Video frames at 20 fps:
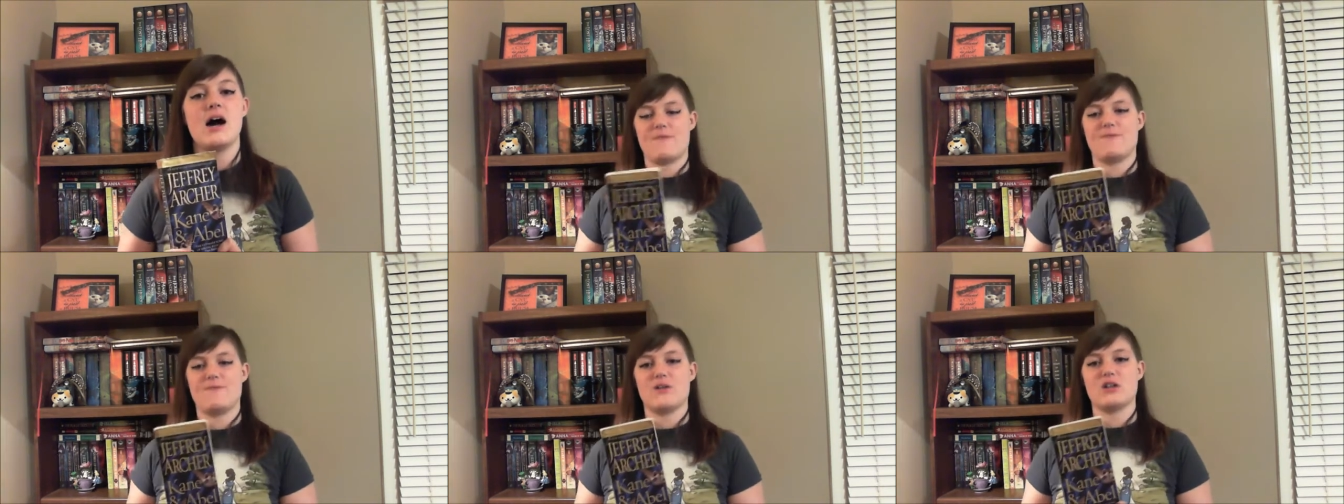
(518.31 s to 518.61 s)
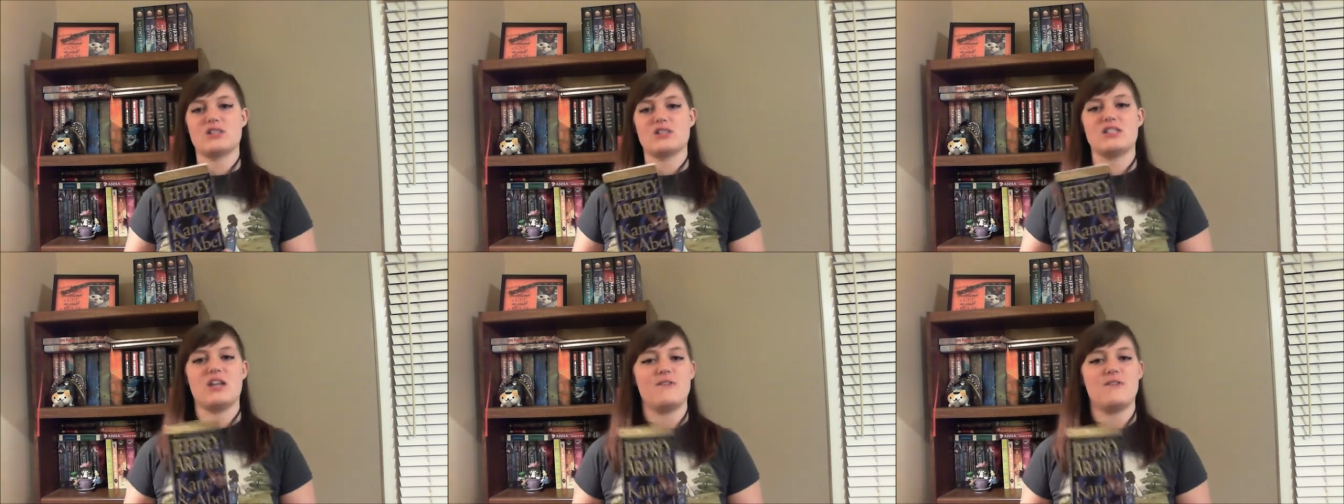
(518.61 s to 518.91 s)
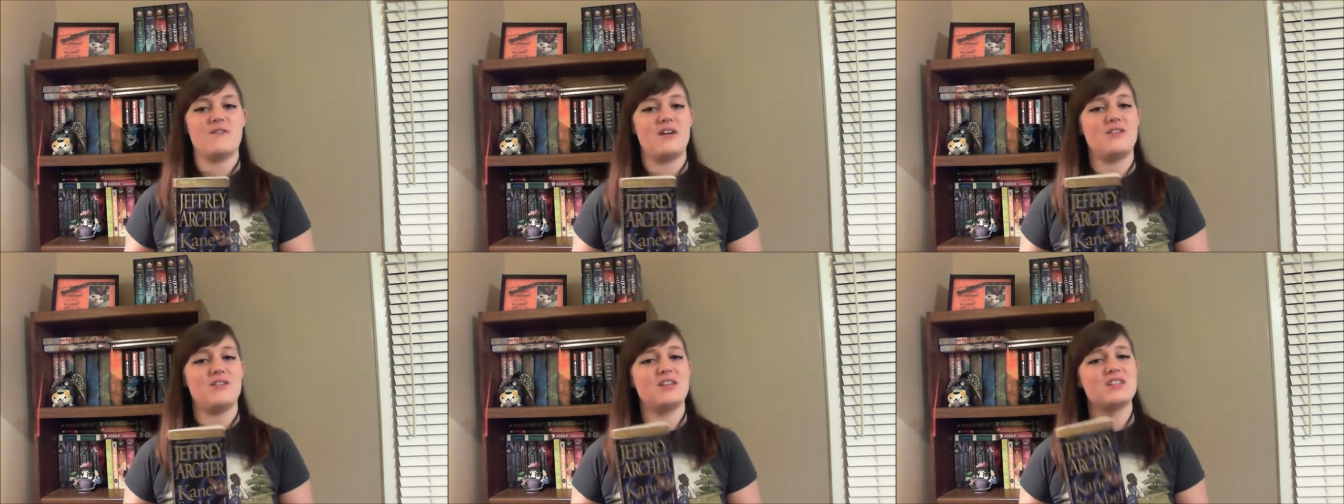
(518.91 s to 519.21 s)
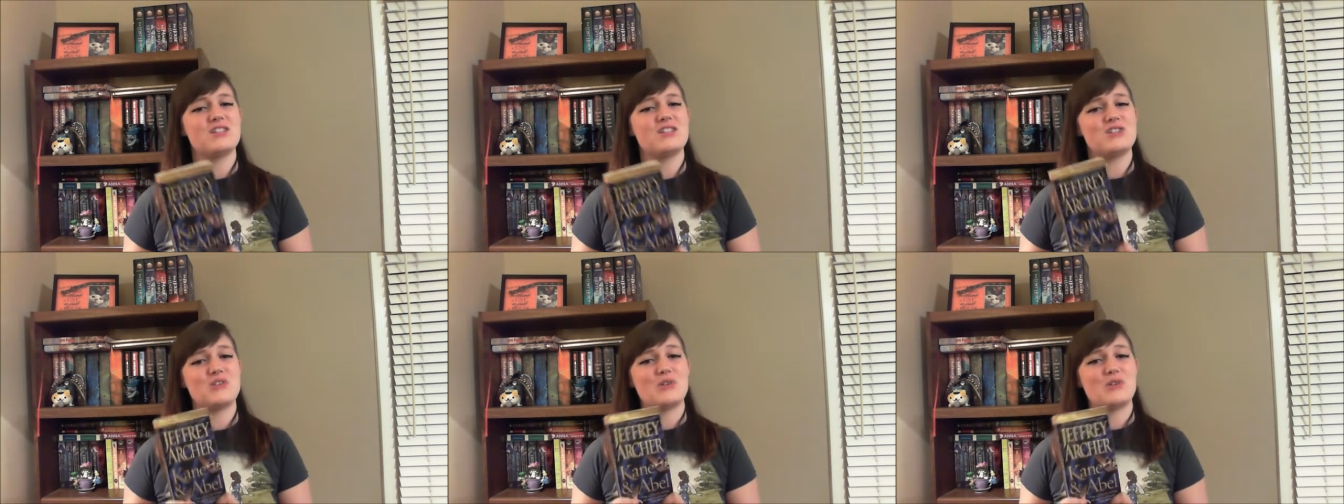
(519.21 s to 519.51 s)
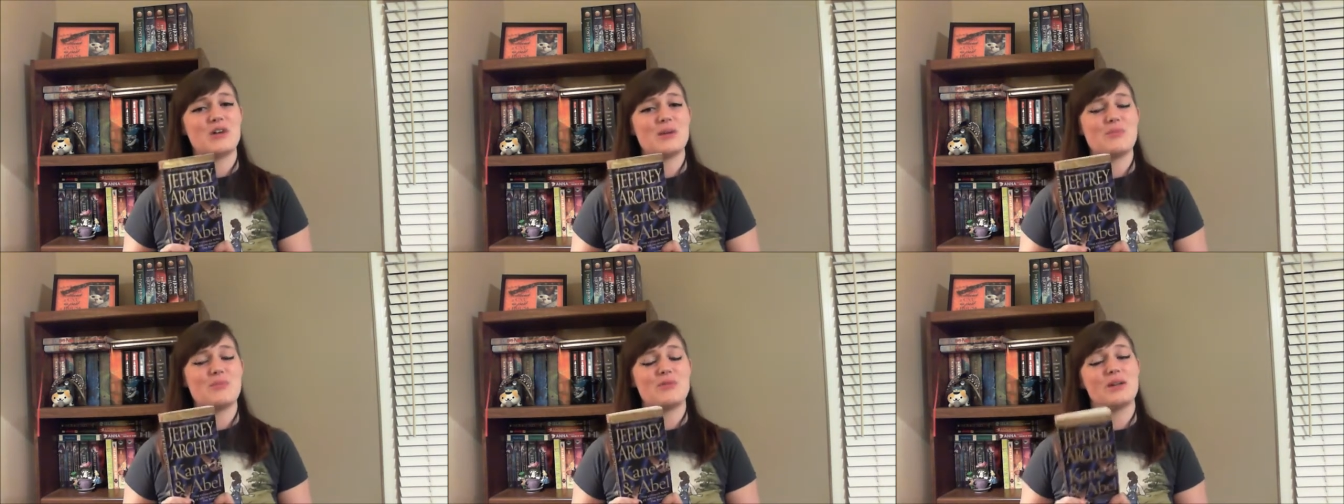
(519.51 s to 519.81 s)
first, I found his
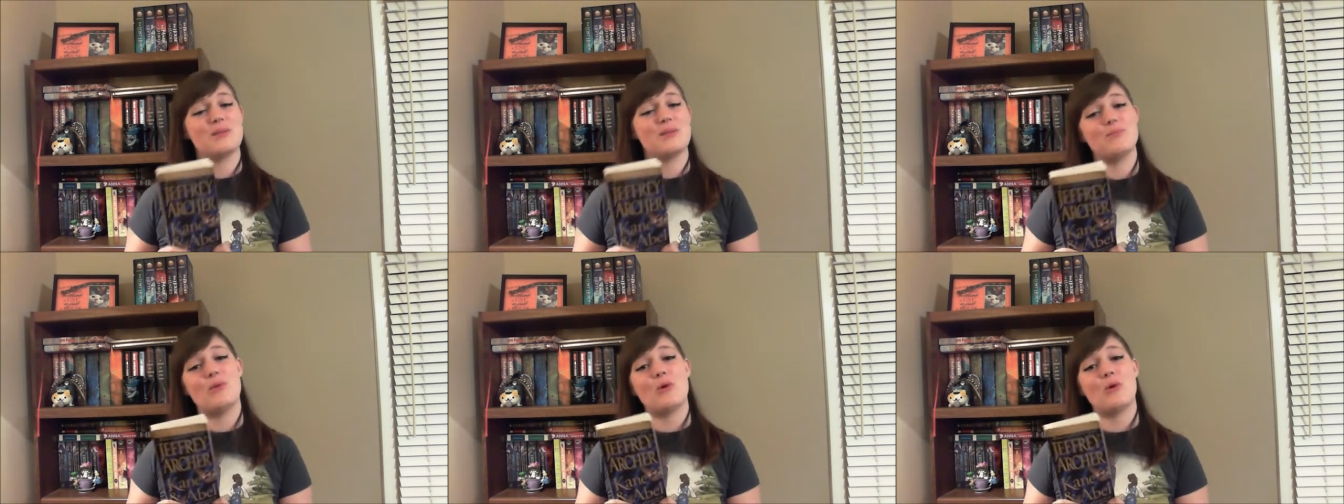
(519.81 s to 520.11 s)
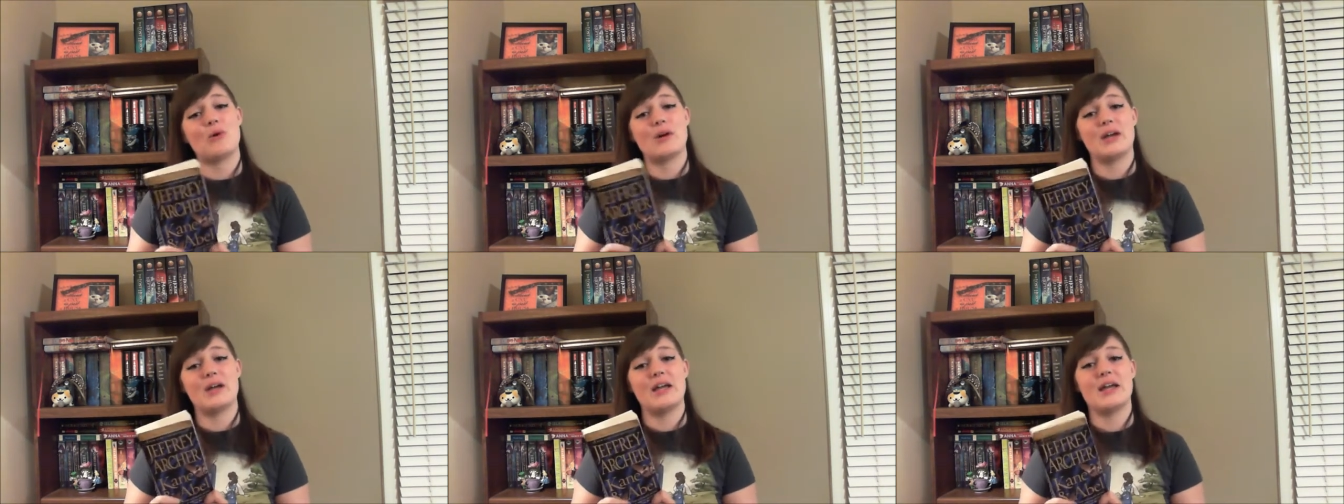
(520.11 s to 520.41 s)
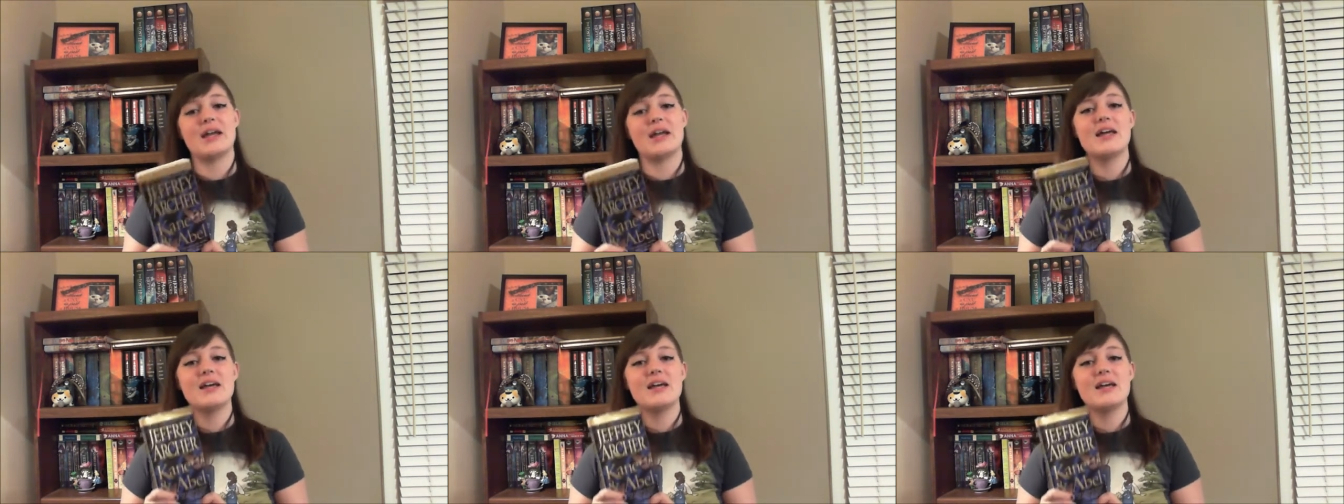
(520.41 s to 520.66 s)
story pretty boring